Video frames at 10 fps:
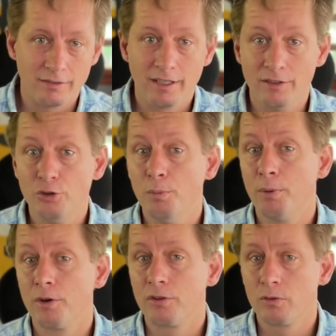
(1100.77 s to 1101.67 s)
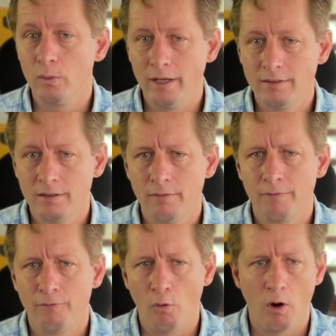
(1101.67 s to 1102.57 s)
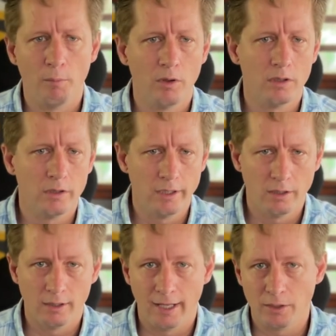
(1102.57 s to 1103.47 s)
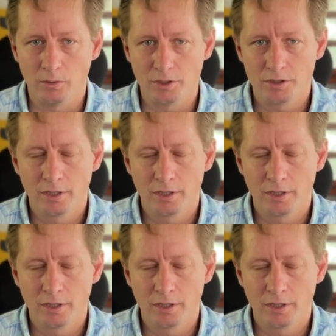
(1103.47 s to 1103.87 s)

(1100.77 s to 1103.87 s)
into persuasive formal legal language.